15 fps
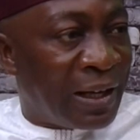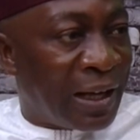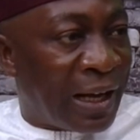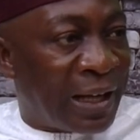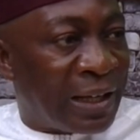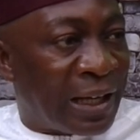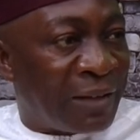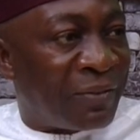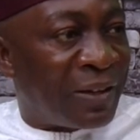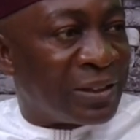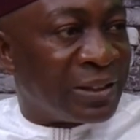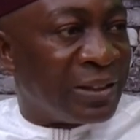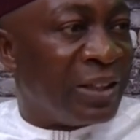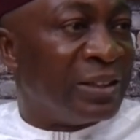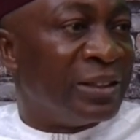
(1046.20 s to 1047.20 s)
and
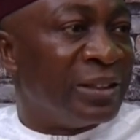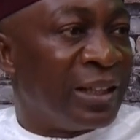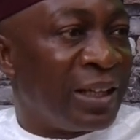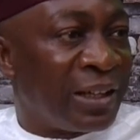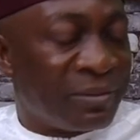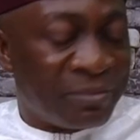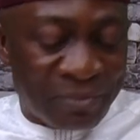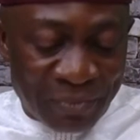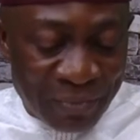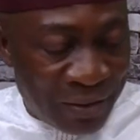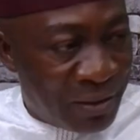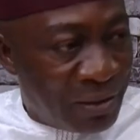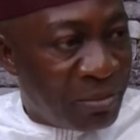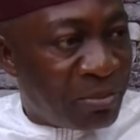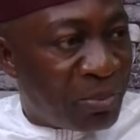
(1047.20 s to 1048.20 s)
advancing Nigeria,
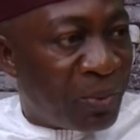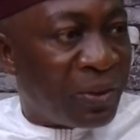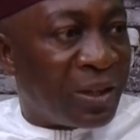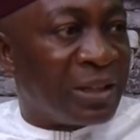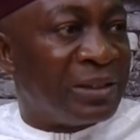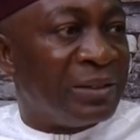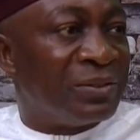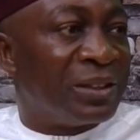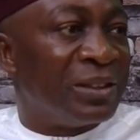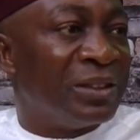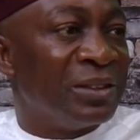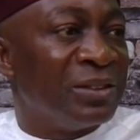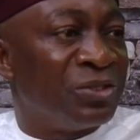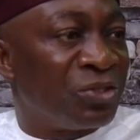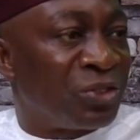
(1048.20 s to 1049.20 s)
progressive
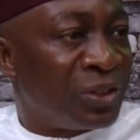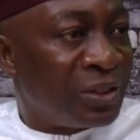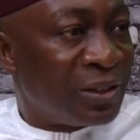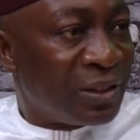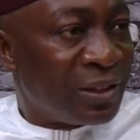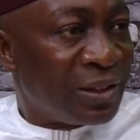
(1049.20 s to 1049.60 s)
citizenry,